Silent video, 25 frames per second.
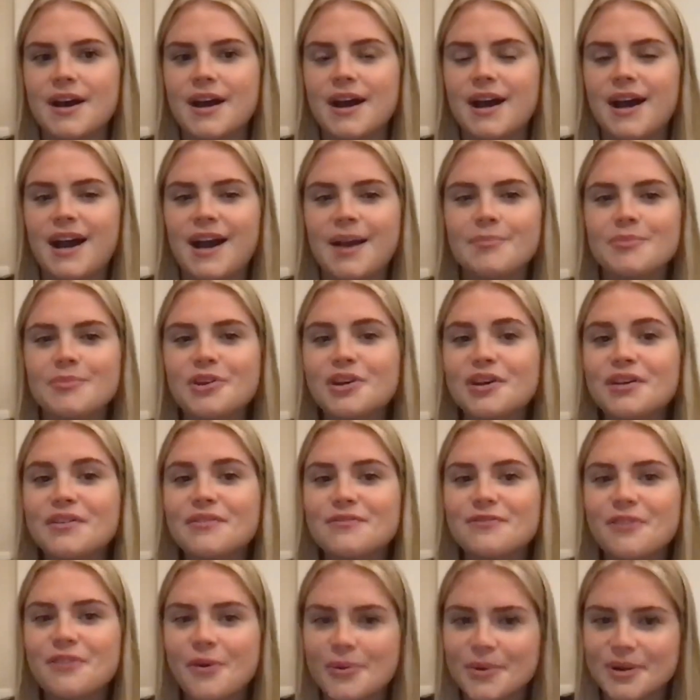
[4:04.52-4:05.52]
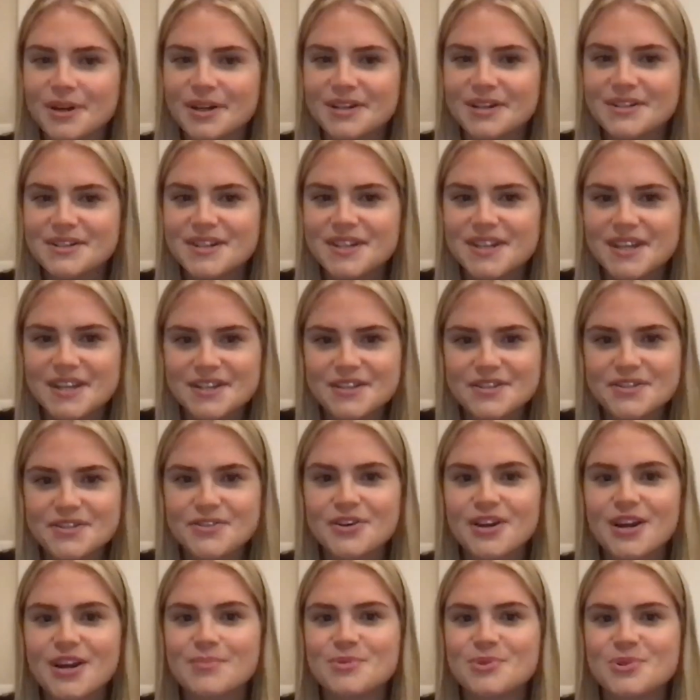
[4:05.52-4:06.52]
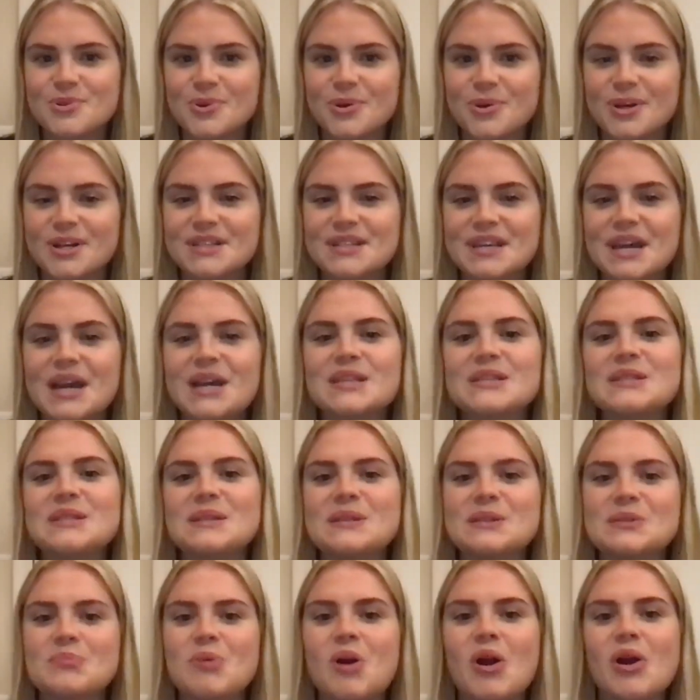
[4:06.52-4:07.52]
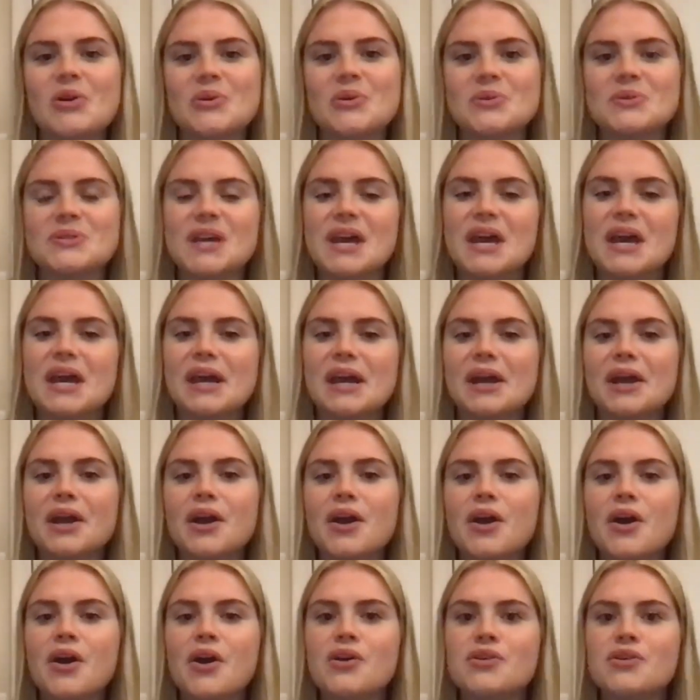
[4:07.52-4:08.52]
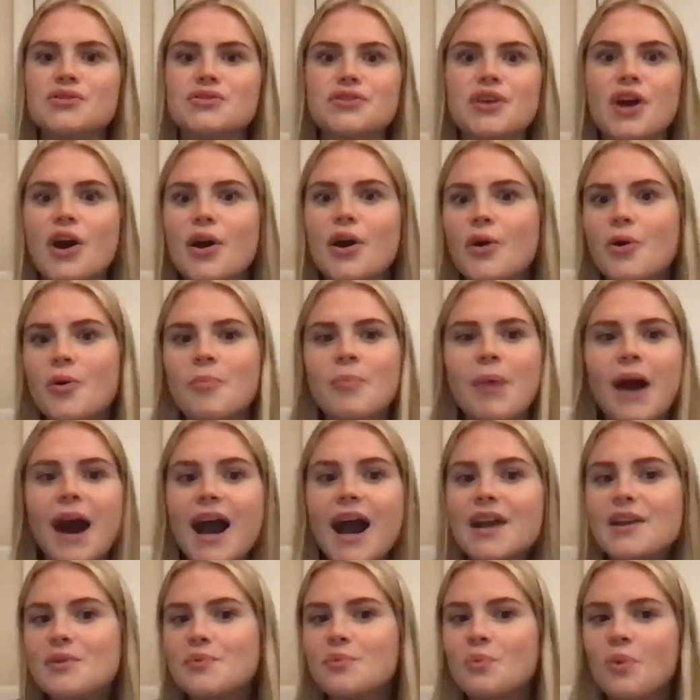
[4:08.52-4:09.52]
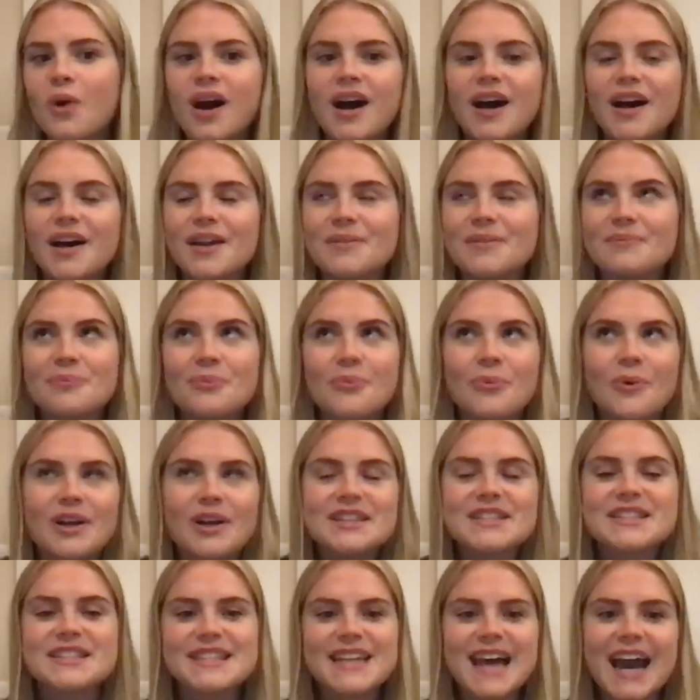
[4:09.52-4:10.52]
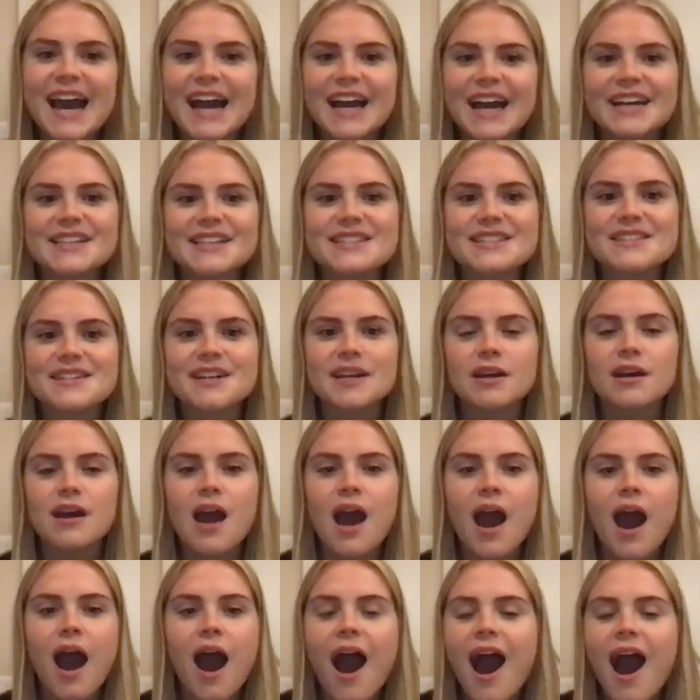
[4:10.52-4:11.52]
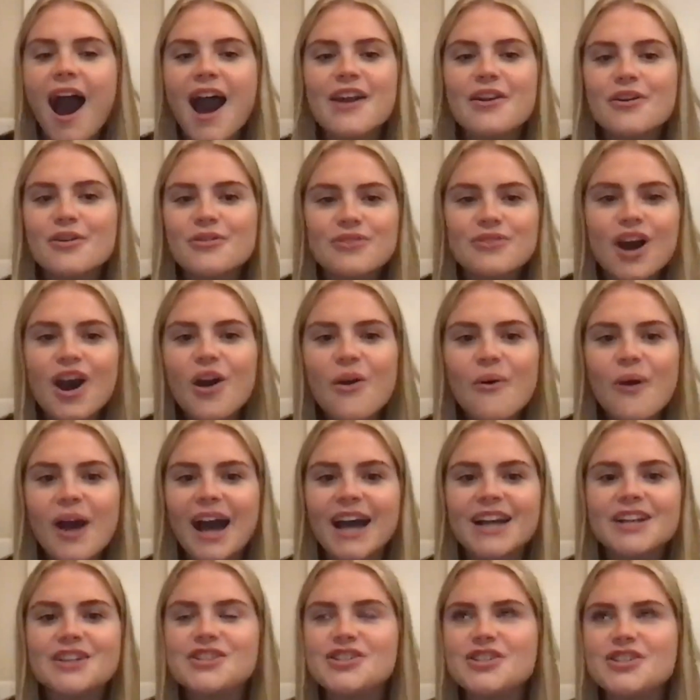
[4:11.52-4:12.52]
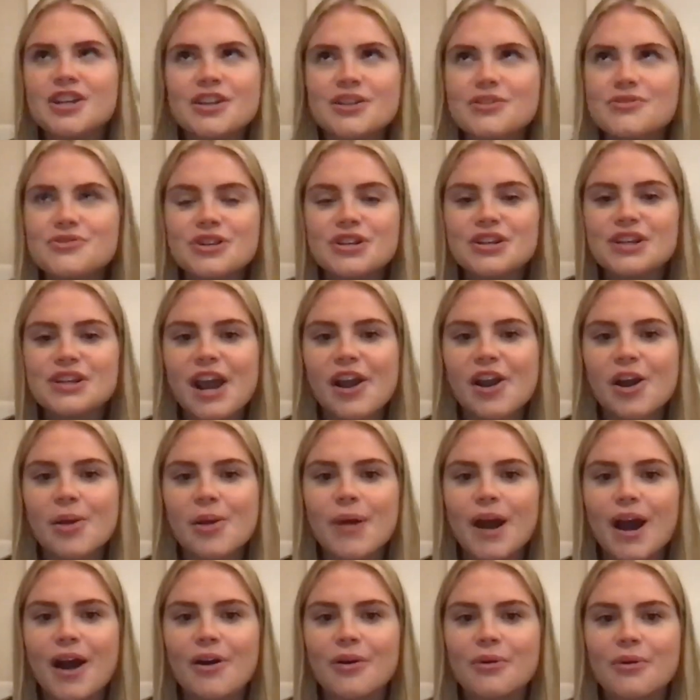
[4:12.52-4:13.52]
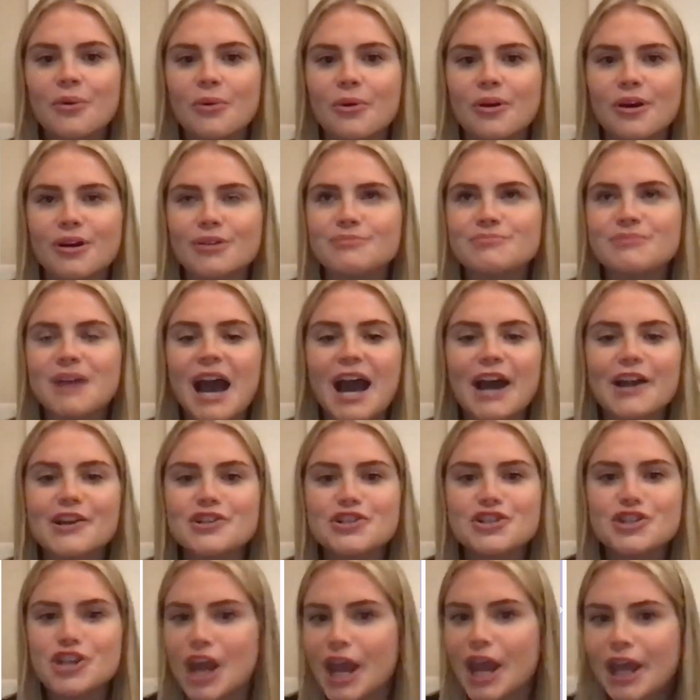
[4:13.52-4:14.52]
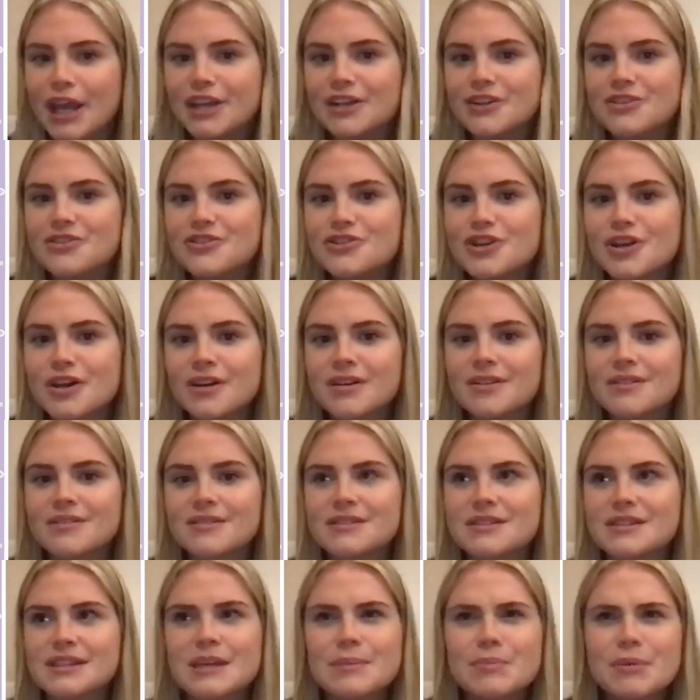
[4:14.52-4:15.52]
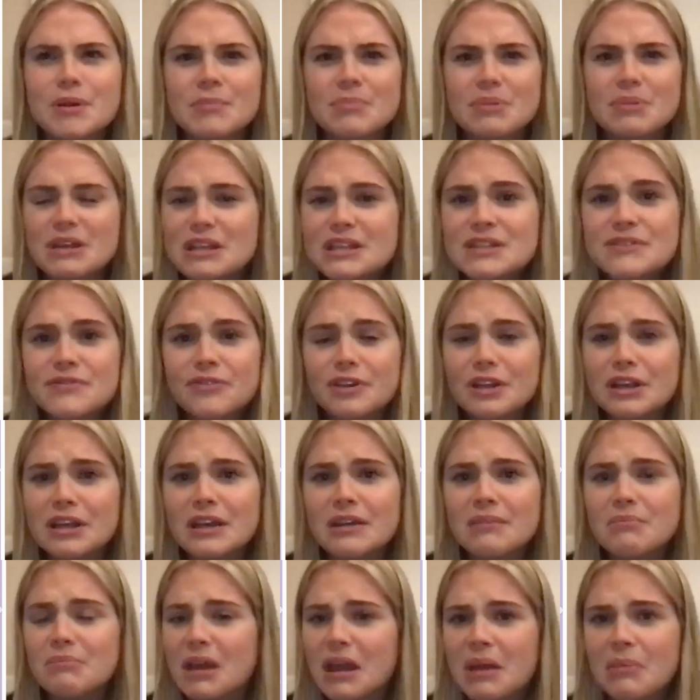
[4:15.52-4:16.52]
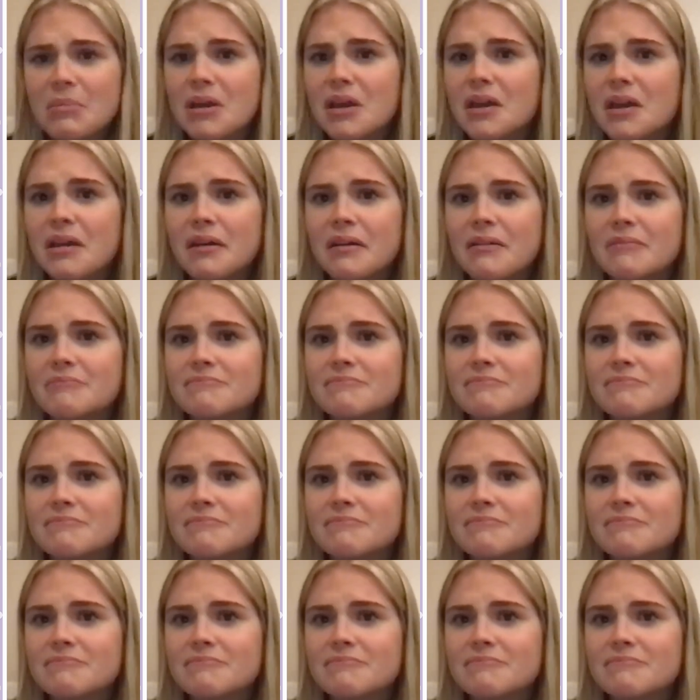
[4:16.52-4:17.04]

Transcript: I'm looking forward to the Instagram stories I see tomorrow saying, "So Biden won, what's next?" I don't know, at shit you should care about or at change, sleeping peacefully maybe?